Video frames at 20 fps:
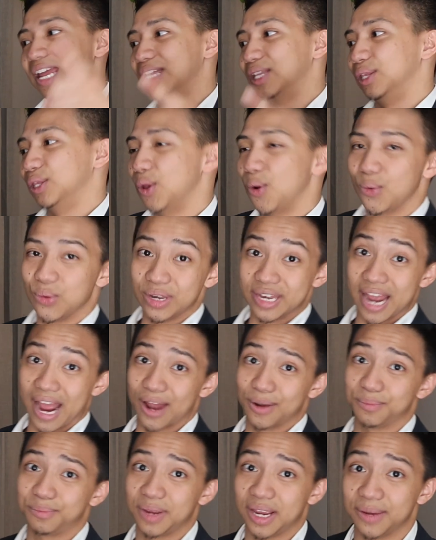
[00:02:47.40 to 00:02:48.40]
a low
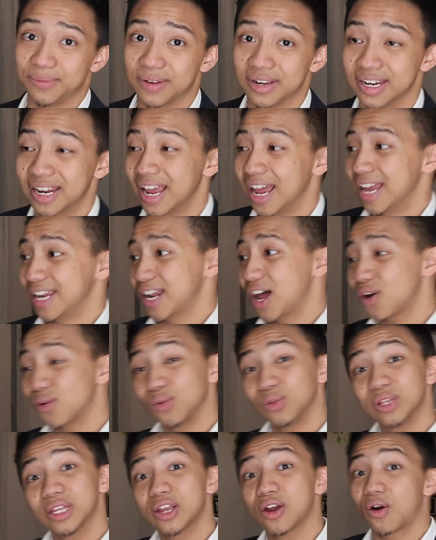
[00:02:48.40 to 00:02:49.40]
down payment, not
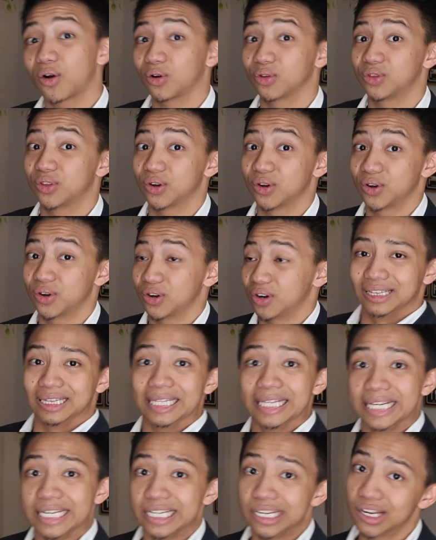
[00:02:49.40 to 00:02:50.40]
only are there
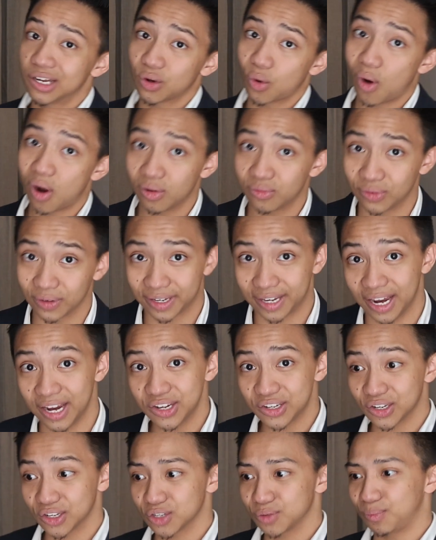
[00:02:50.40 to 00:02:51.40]
lenient
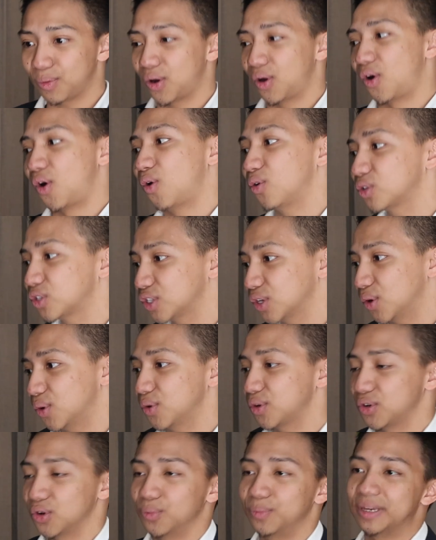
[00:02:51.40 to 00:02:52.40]
qualifications, but
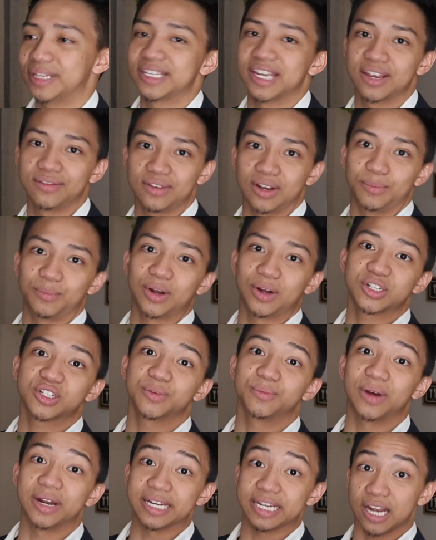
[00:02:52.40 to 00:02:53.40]
also you'll be saving a bunch
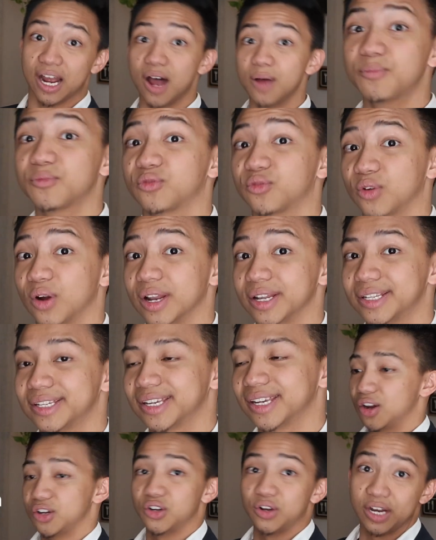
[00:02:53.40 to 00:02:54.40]
of money upfront
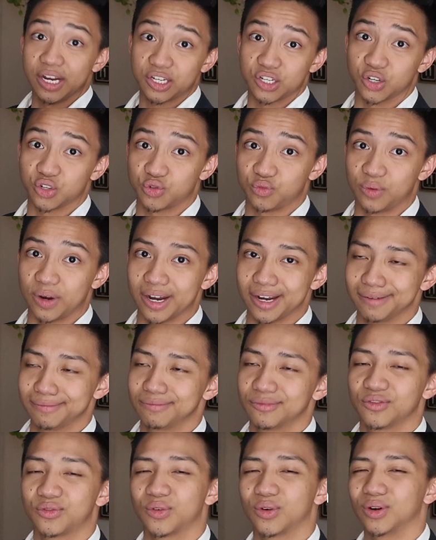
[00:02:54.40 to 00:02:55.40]
on your interest rate
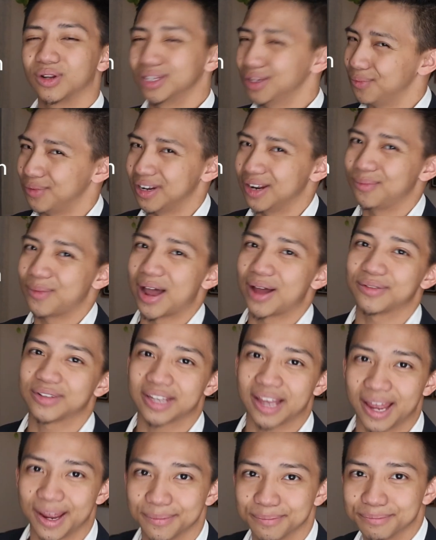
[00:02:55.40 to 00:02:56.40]
for a limited amount of
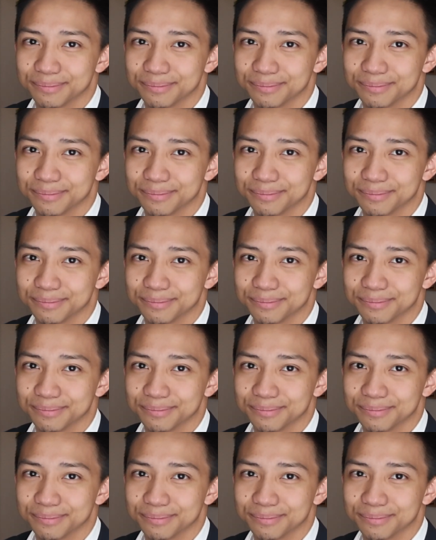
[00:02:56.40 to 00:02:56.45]
time.